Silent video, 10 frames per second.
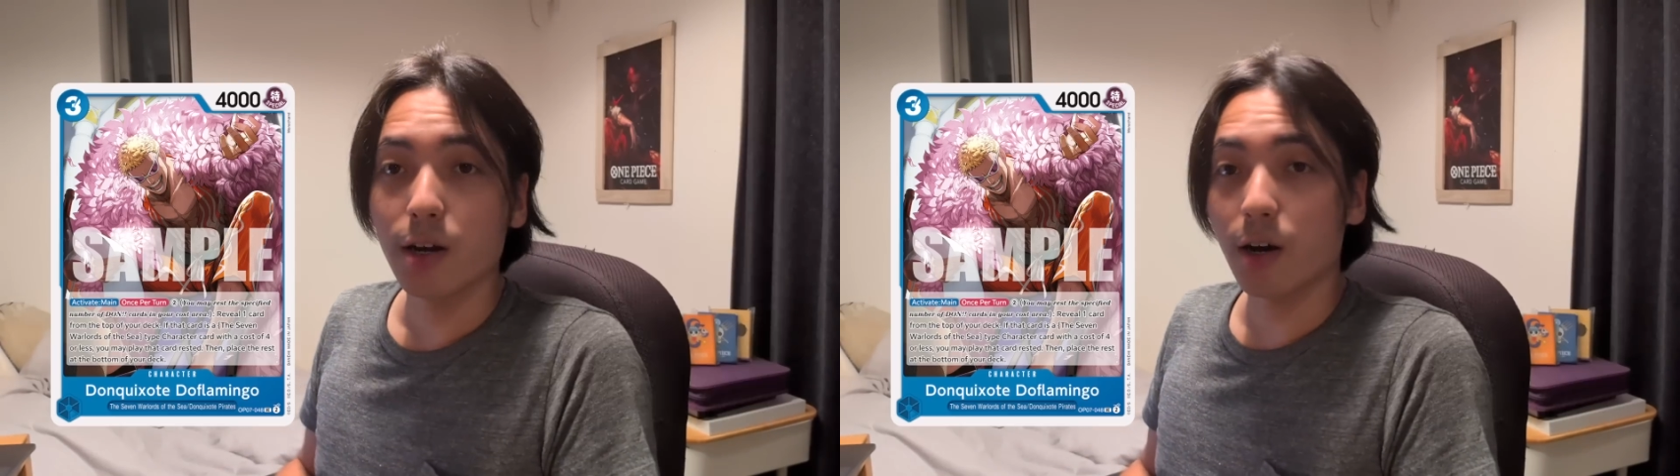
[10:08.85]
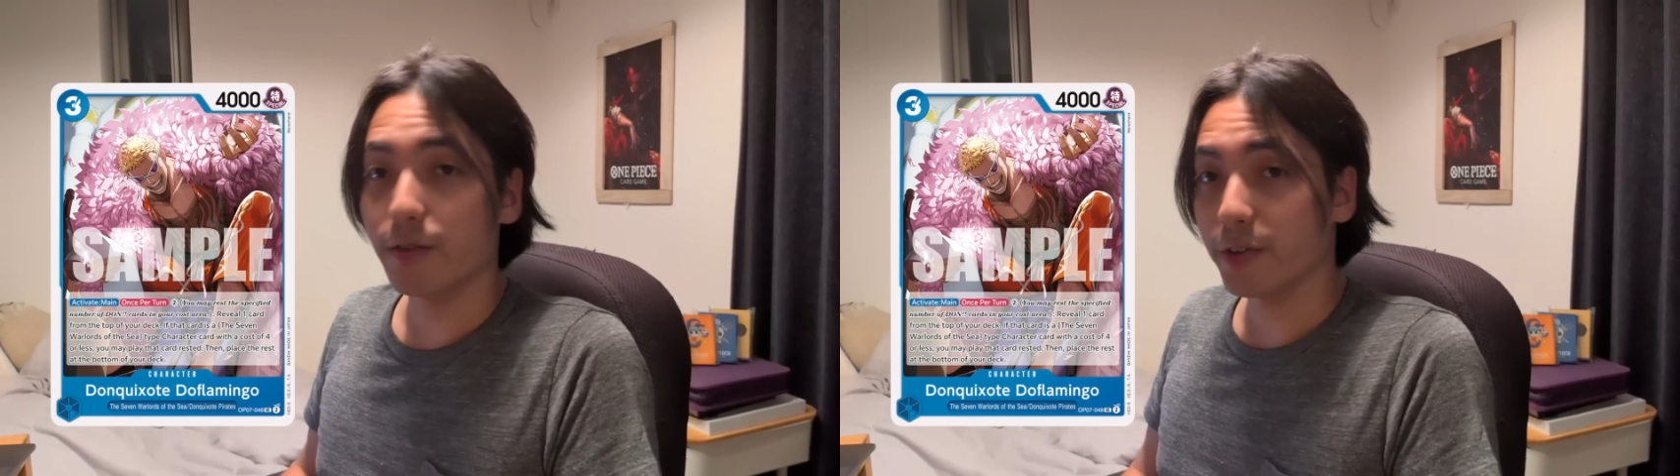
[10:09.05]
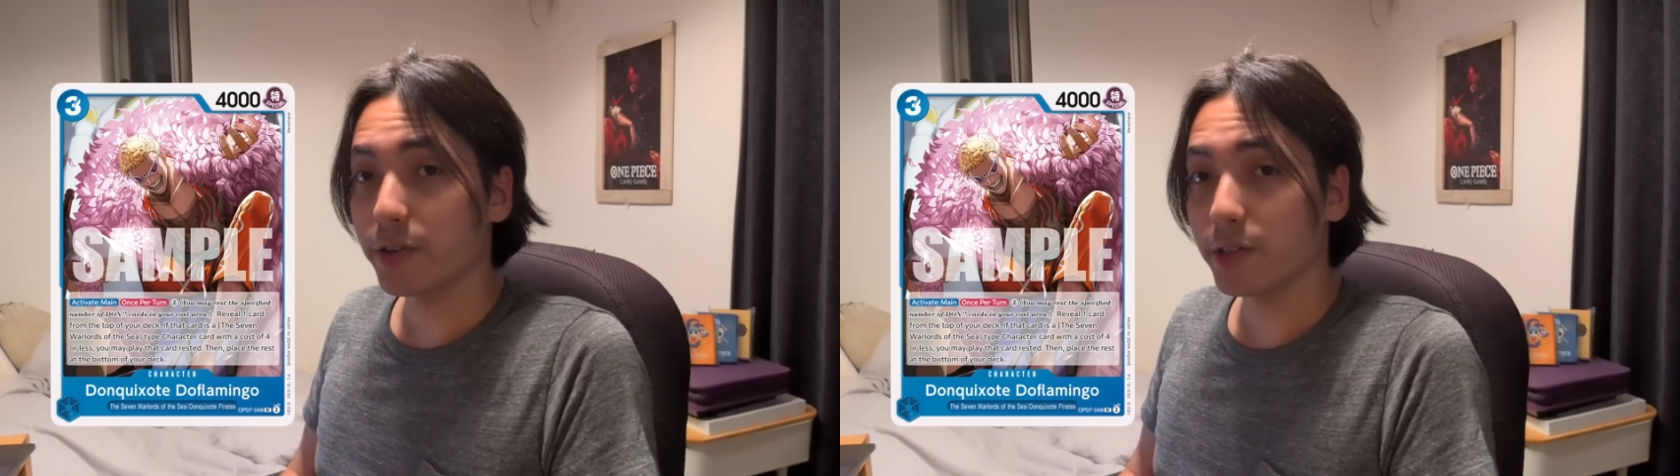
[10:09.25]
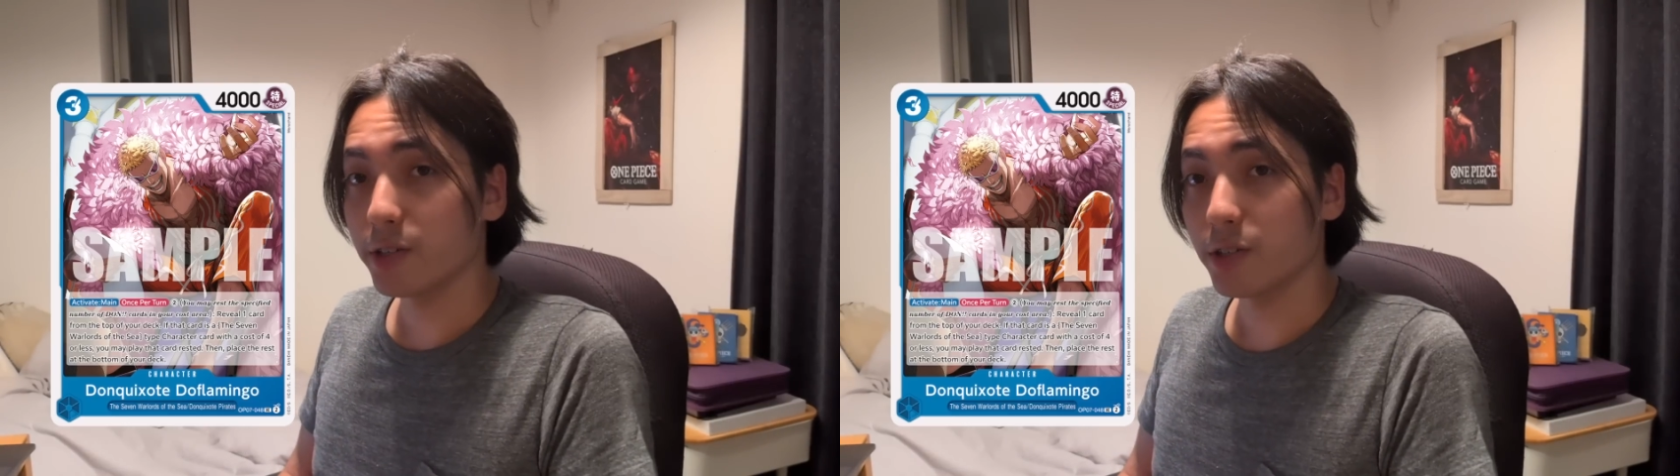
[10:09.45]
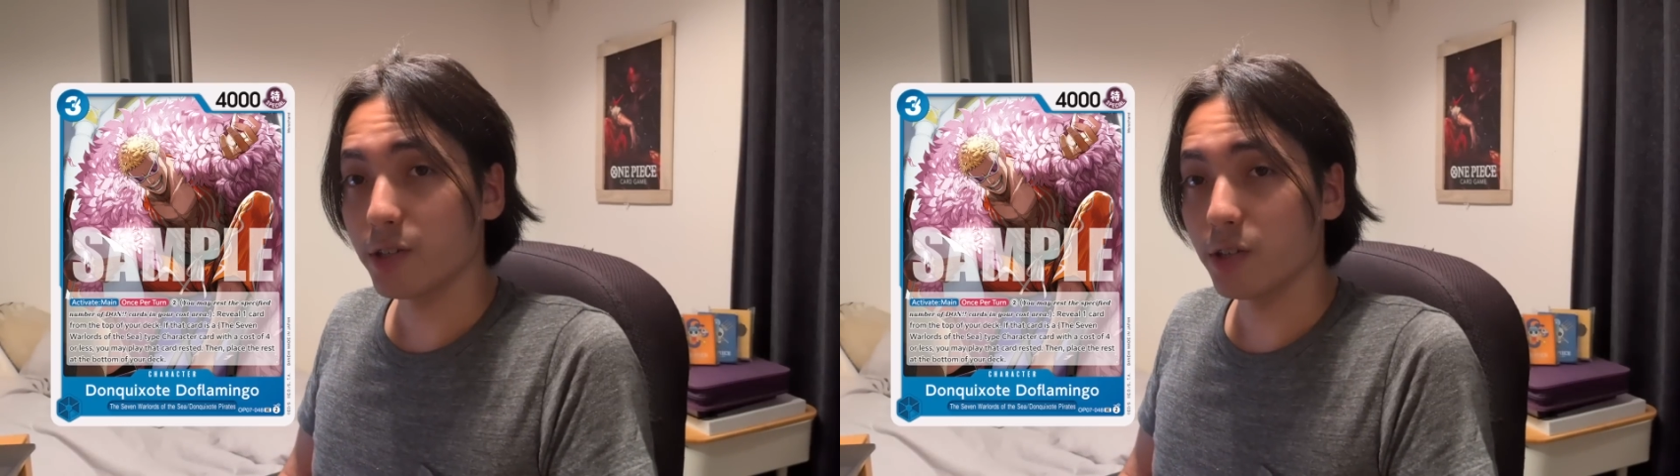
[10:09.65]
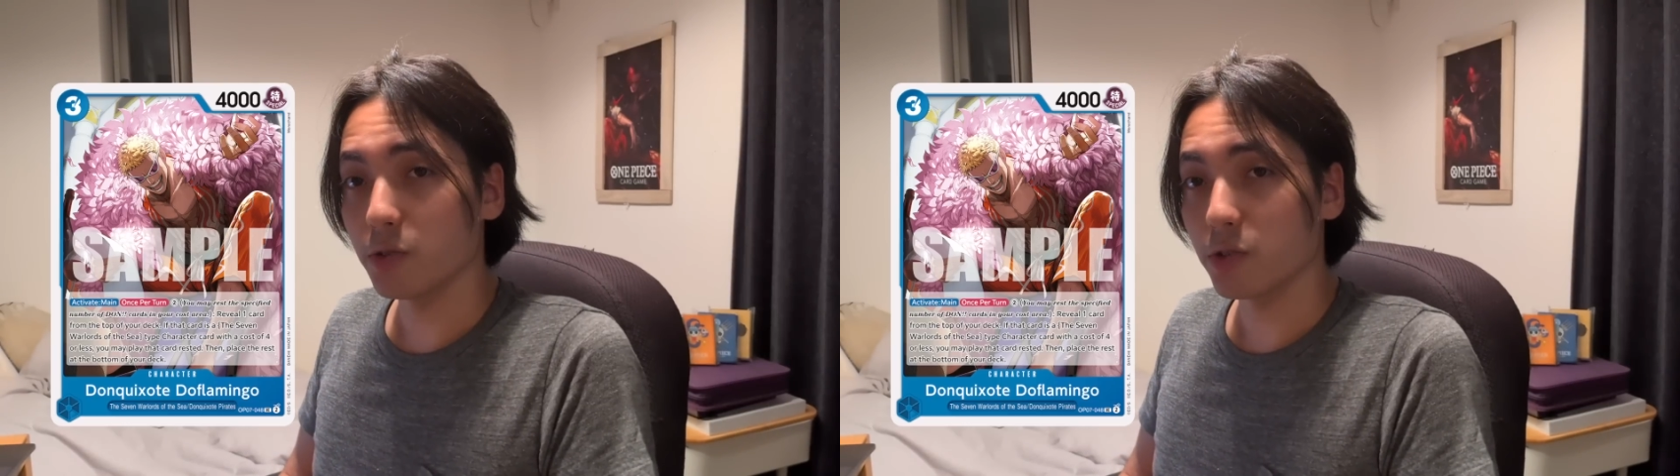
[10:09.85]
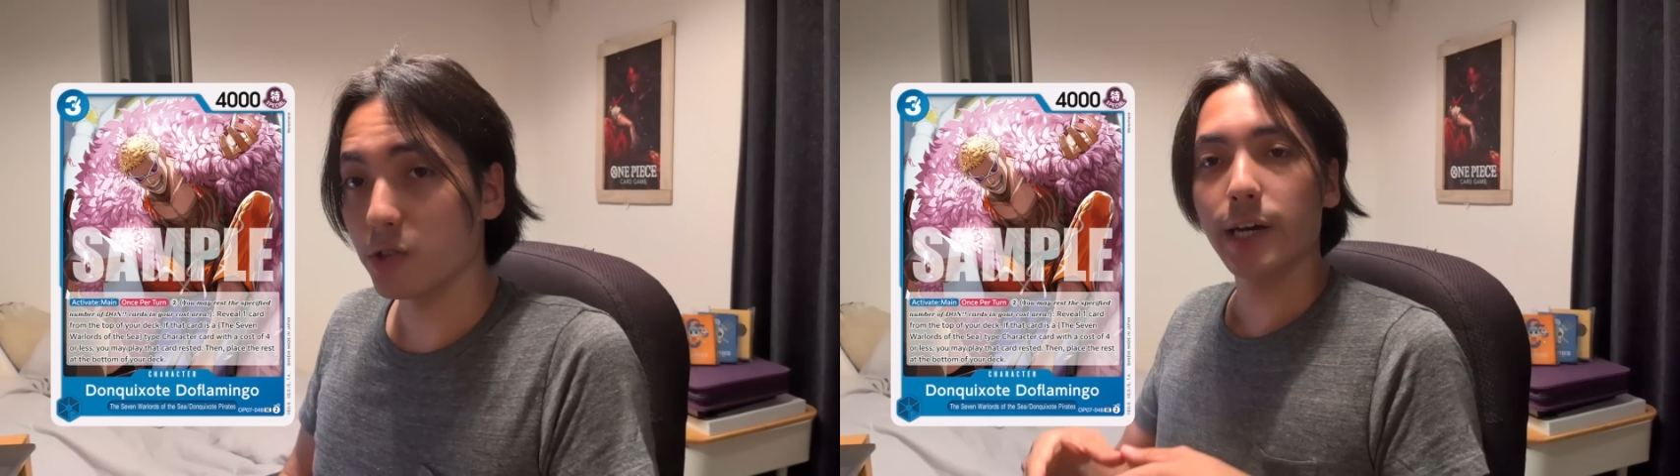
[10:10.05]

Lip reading: are very good to use,